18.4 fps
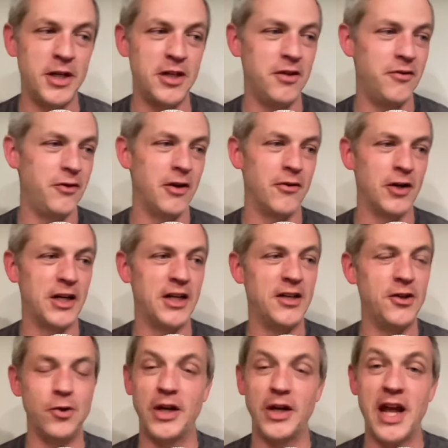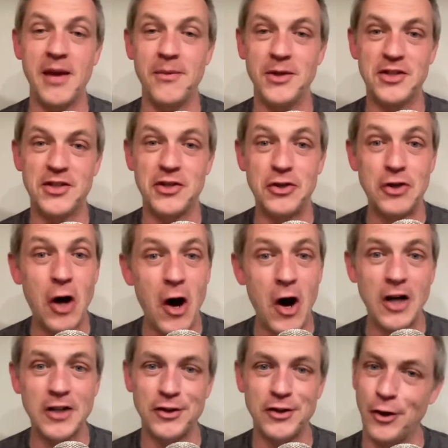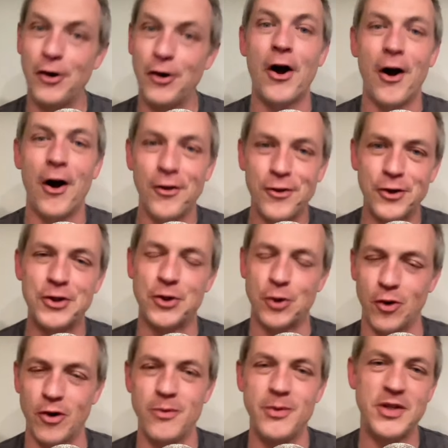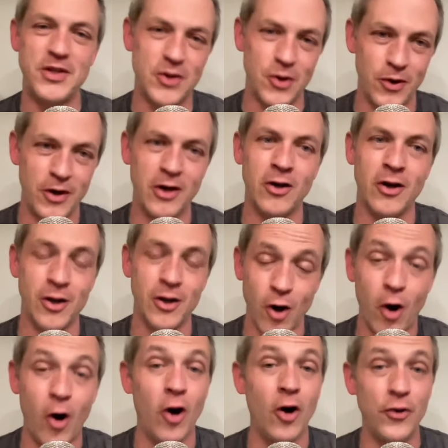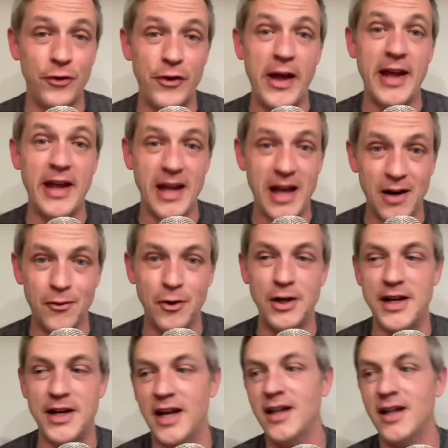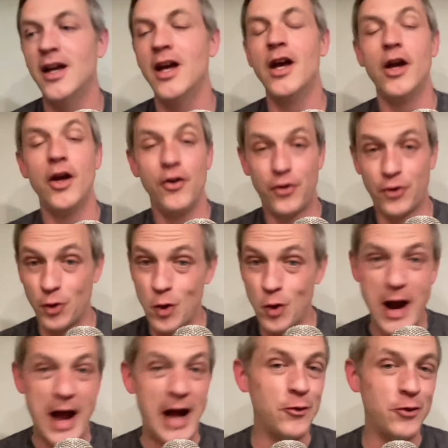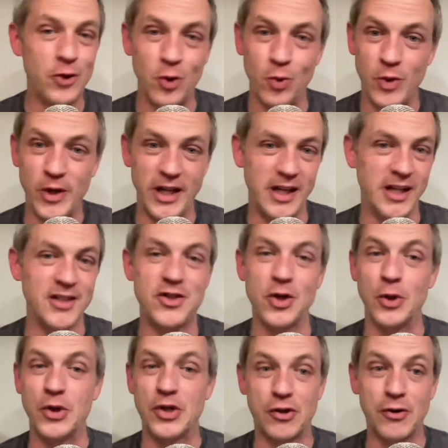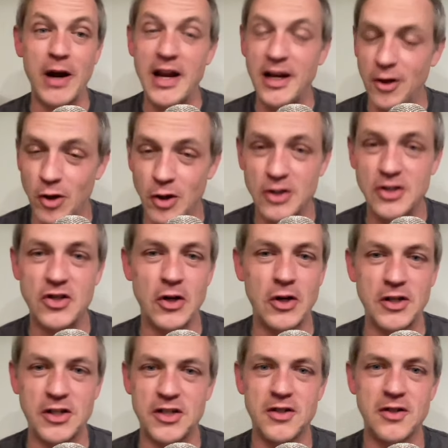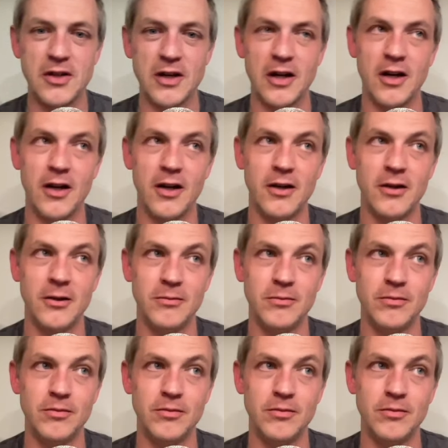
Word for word: And if you ever get into a game that's a dog, there are other tournaments going on all day, every day, throughout the week. And so it's great. It all starts uh,